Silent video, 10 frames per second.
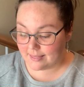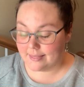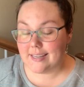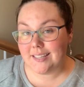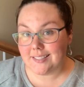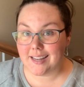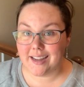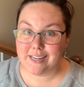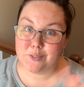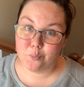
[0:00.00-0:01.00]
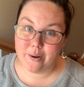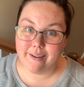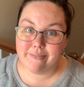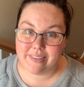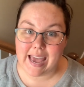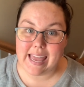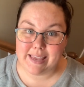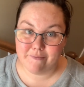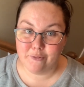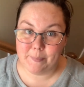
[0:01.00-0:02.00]
This side is where that
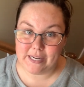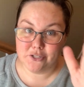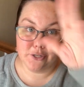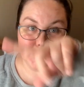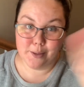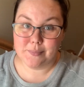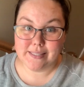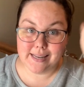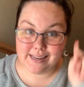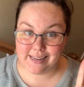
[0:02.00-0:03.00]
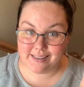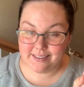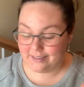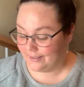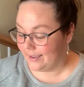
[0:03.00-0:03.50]
information comes in.